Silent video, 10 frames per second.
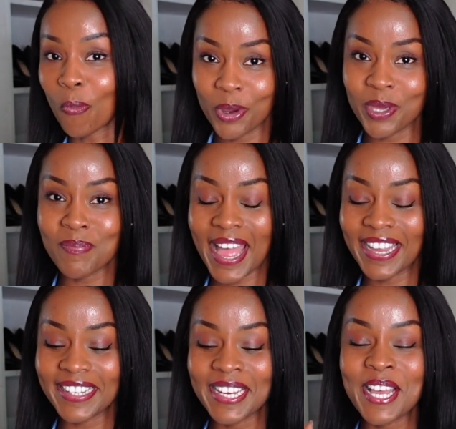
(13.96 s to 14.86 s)
with a
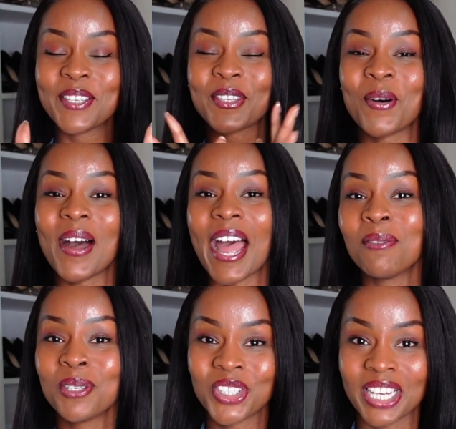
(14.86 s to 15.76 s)
bang. So I
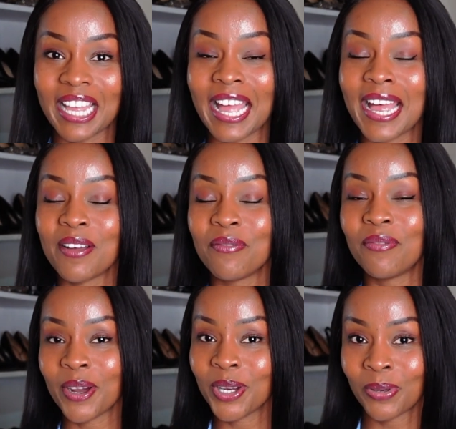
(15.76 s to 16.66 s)
will share a
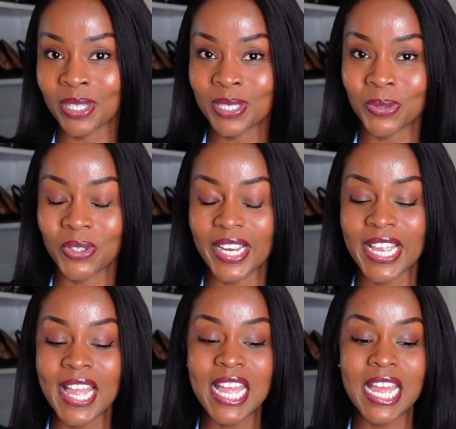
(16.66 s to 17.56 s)
very quick
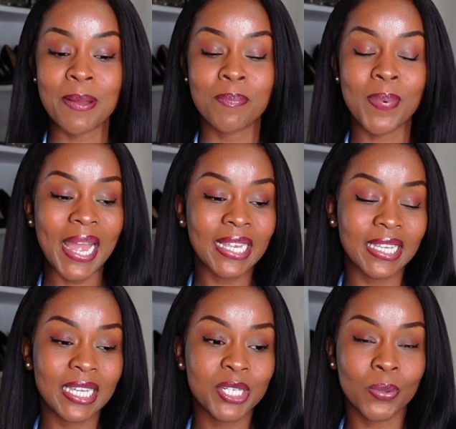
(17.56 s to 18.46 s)
story. Back
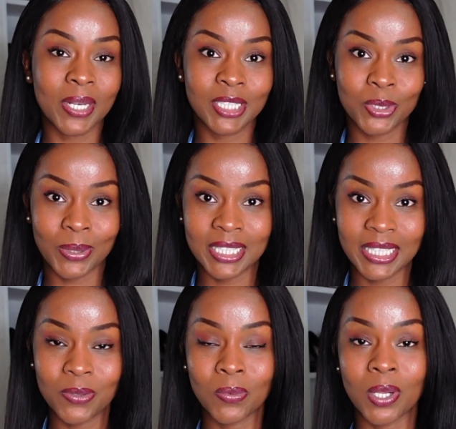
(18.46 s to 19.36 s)
in
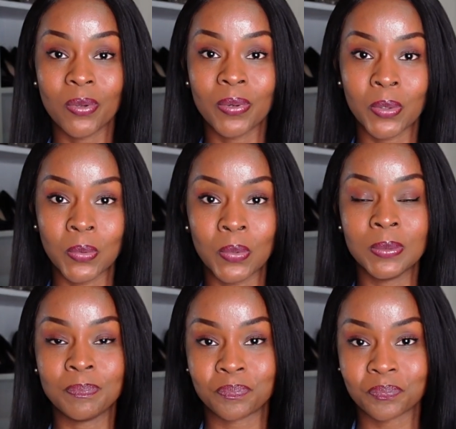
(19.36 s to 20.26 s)
2020, while we were all